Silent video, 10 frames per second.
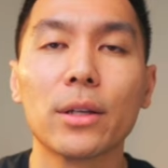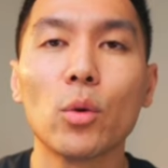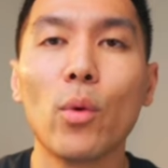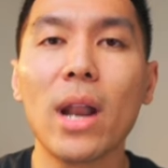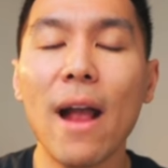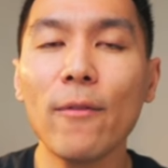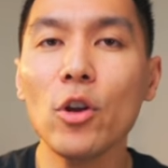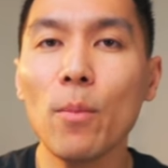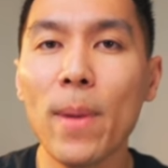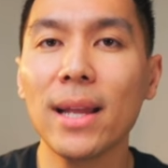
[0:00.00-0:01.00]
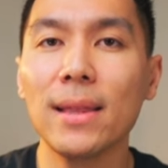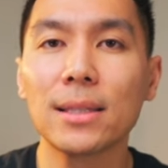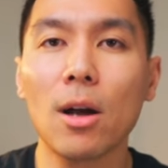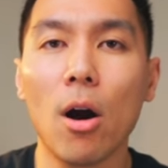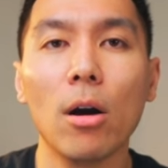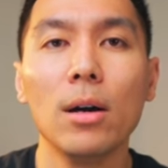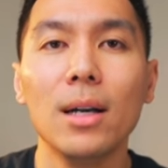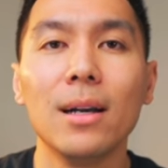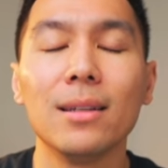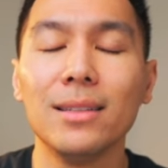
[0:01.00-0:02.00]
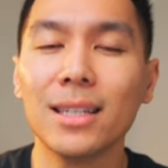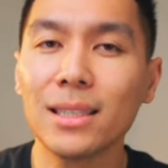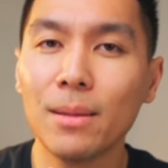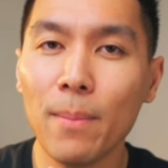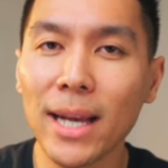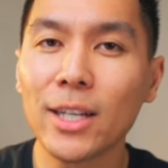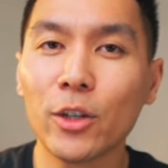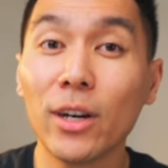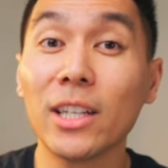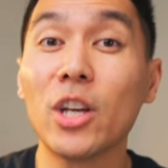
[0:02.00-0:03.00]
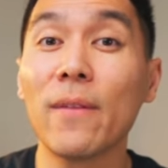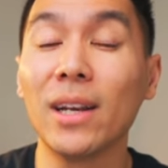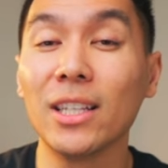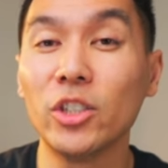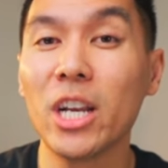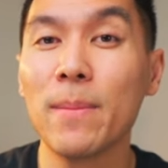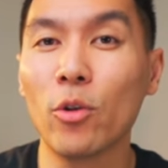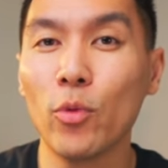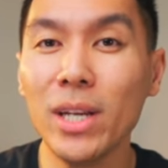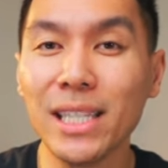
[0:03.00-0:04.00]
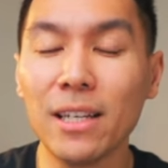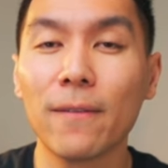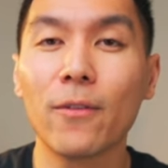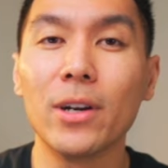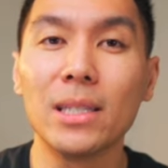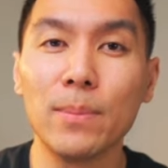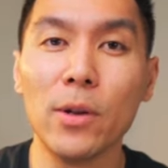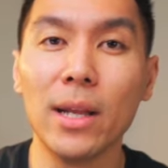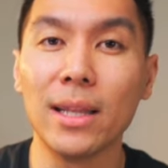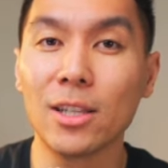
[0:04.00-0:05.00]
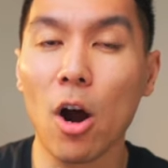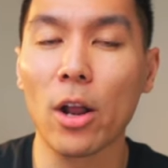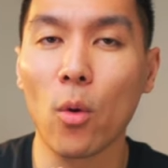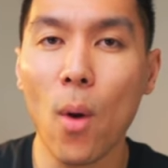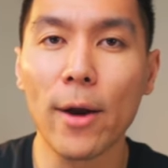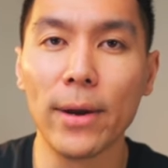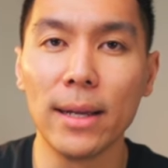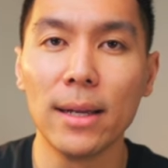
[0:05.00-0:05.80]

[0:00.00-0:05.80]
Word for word: So whenever you're making this call, just make sure that you have a legitimate reason for disputing this hard inquiry.